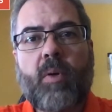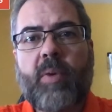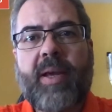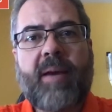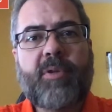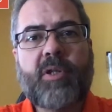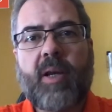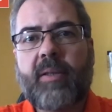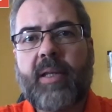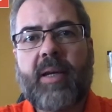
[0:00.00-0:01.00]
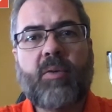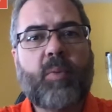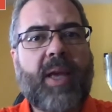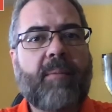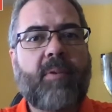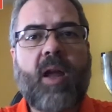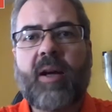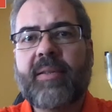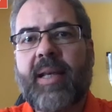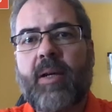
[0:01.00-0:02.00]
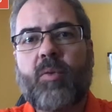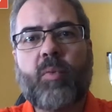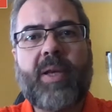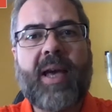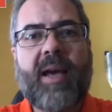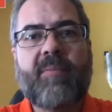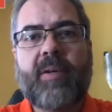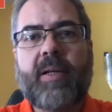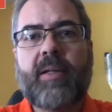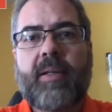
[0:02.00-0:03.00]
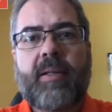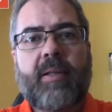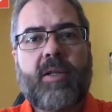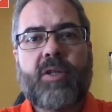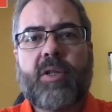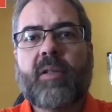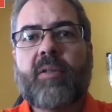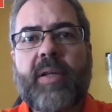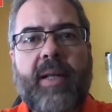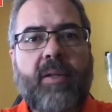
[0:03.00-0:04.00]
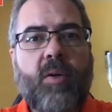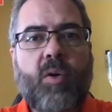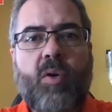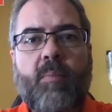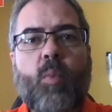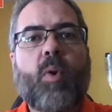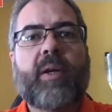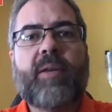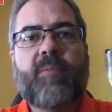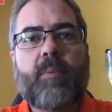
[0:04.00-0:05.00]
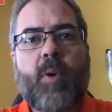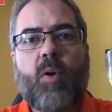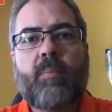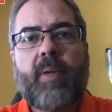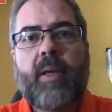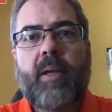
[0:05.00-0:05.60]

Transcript: We have shutdowns, we have lockdowns, we have uh, sheltering at home, working from home.